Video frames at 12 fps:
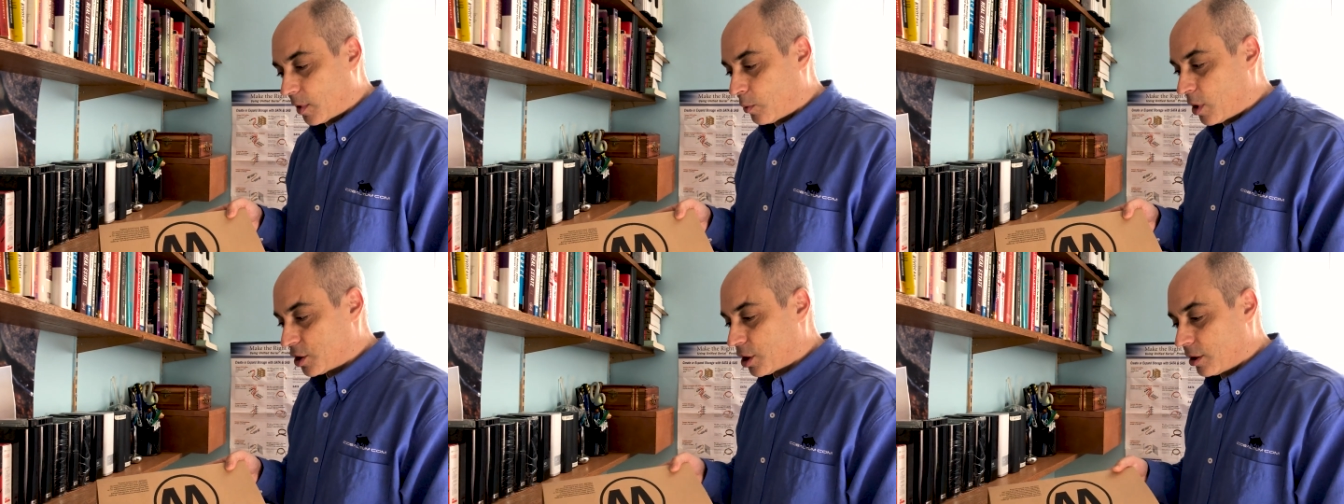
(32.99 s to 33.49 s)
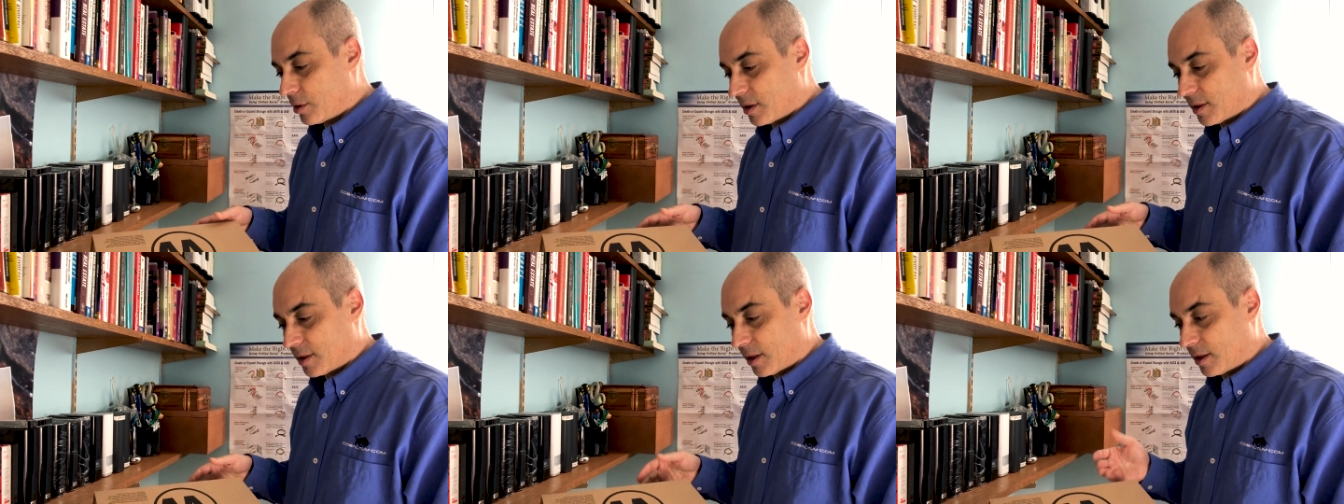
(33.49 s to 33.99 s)
The WatchGuard
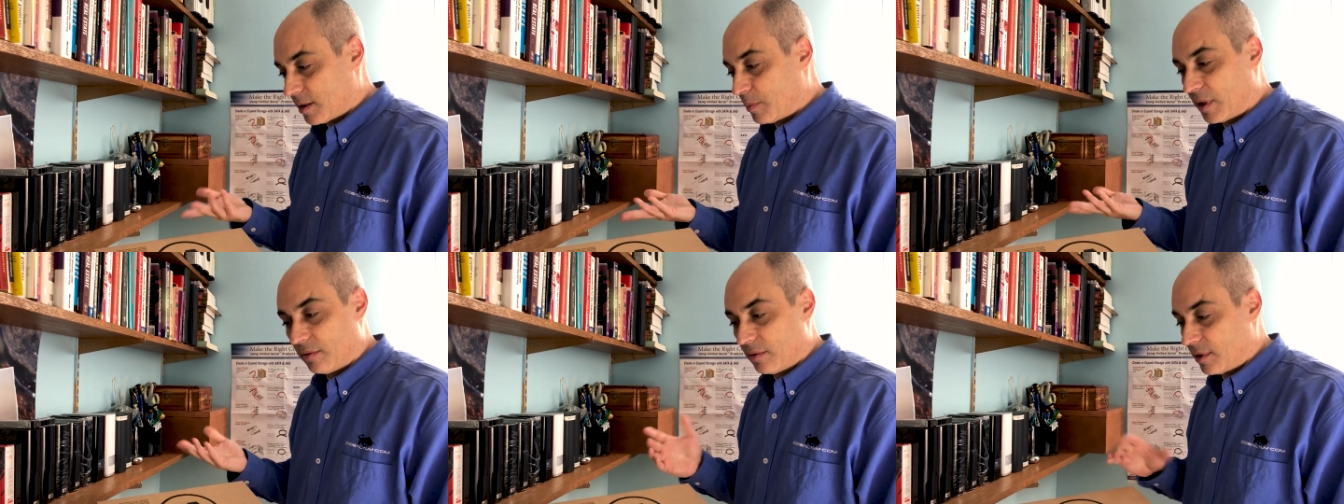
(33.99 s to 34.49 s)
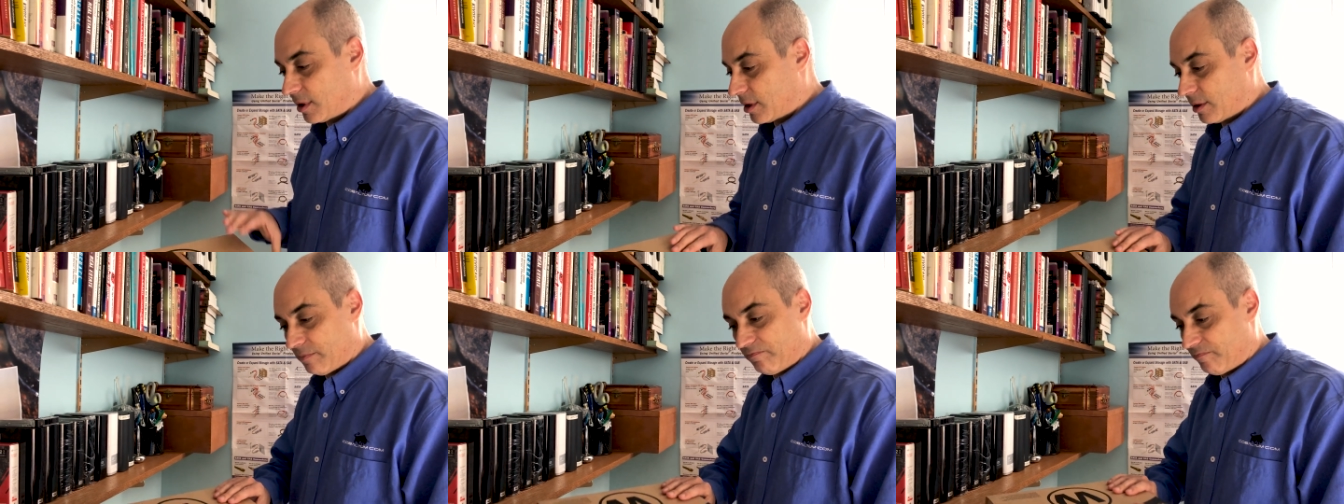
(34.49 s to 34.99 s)
is uh, it's been
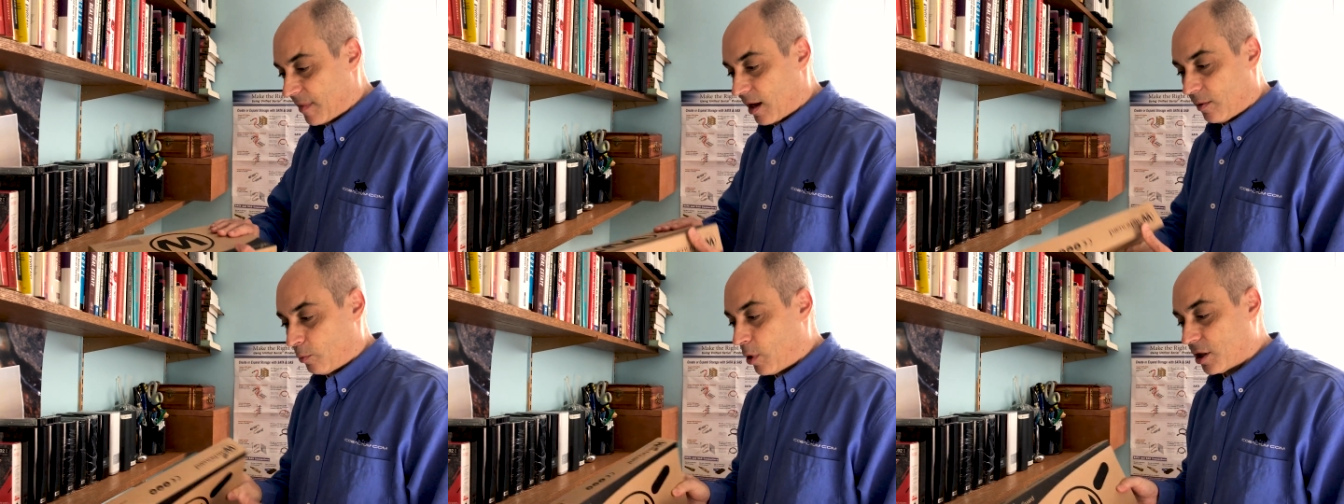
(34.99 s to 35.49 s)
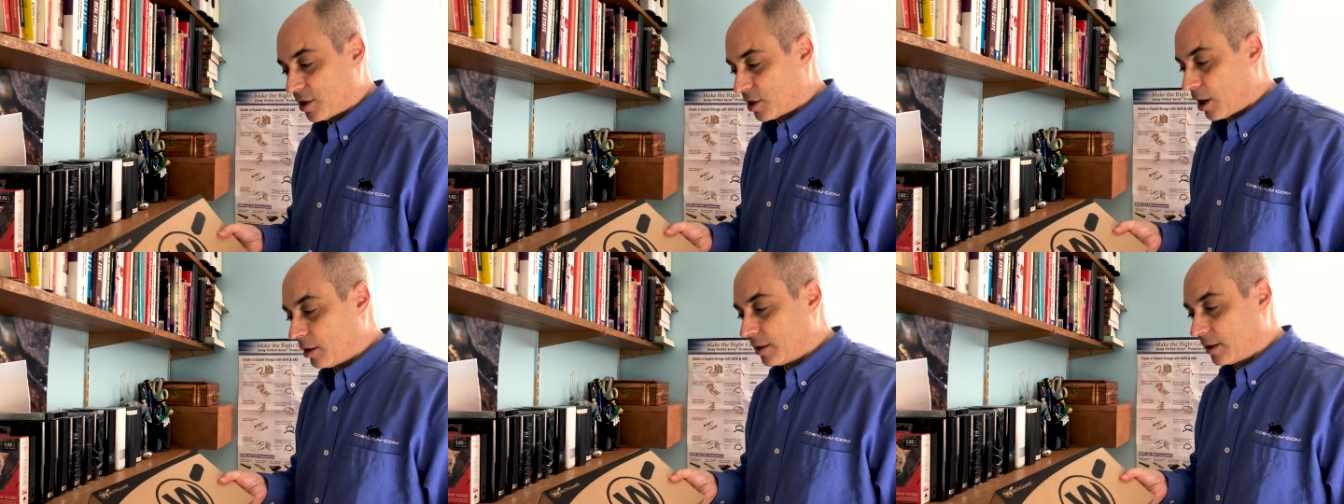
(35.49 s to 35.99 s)
uh, rock
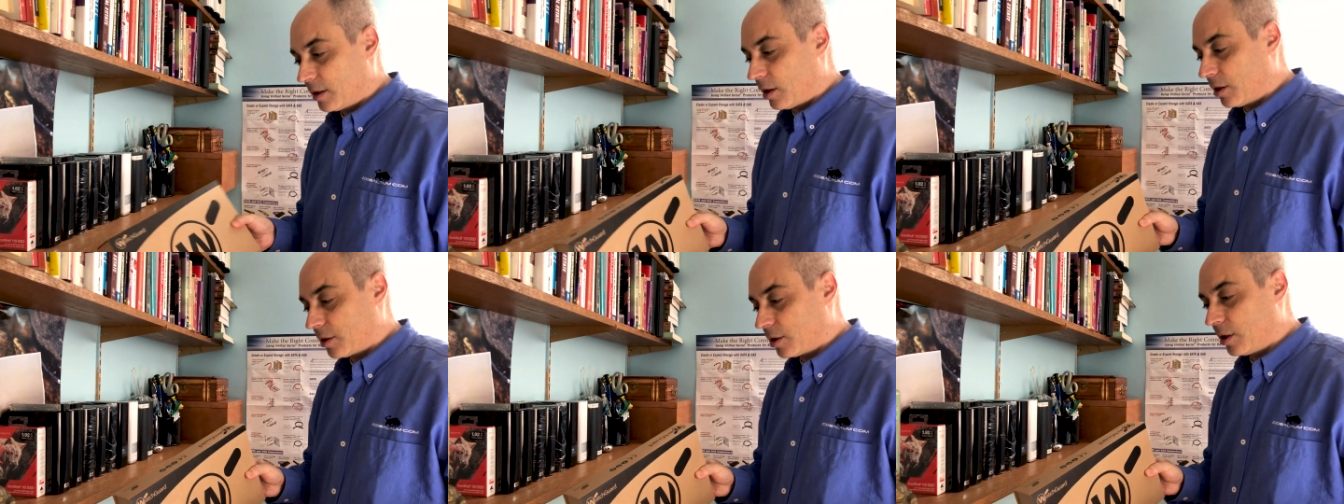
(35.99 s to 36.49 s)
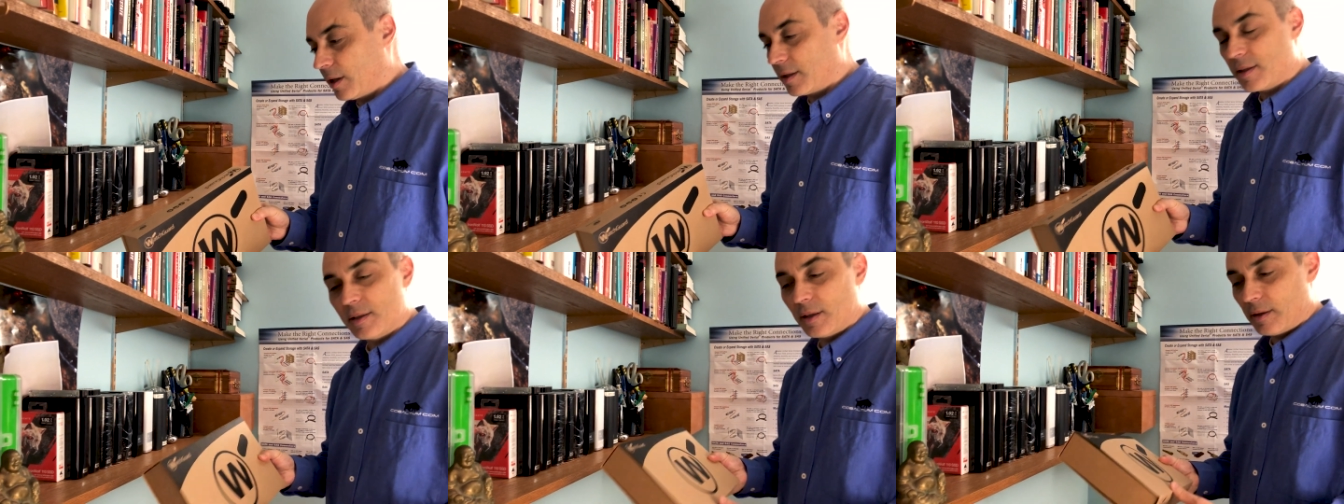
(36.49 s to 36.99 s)
solid at all the
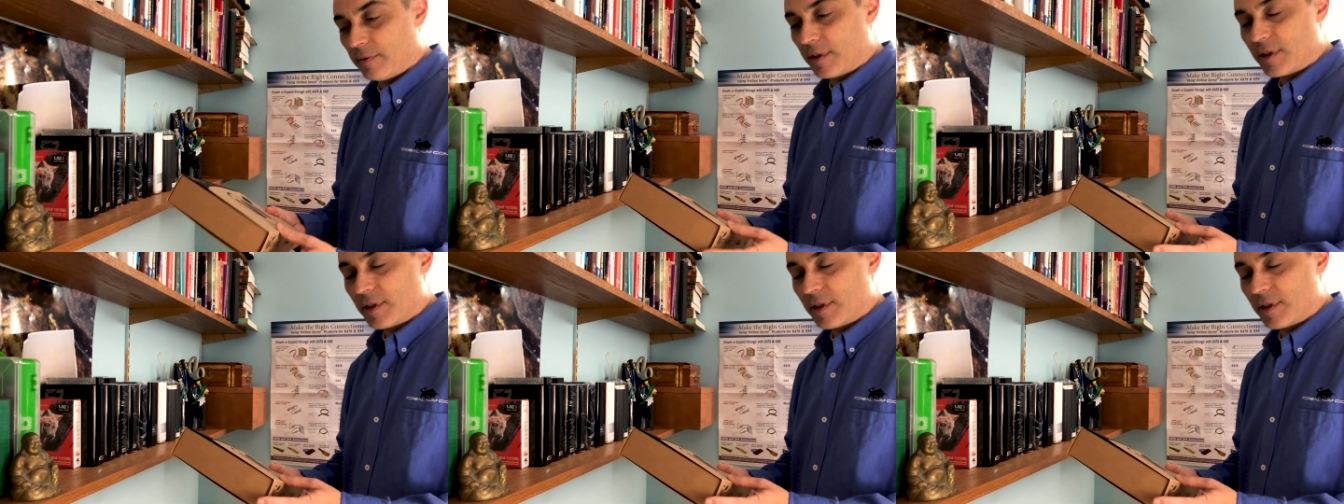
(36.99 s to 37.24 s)
clients that I've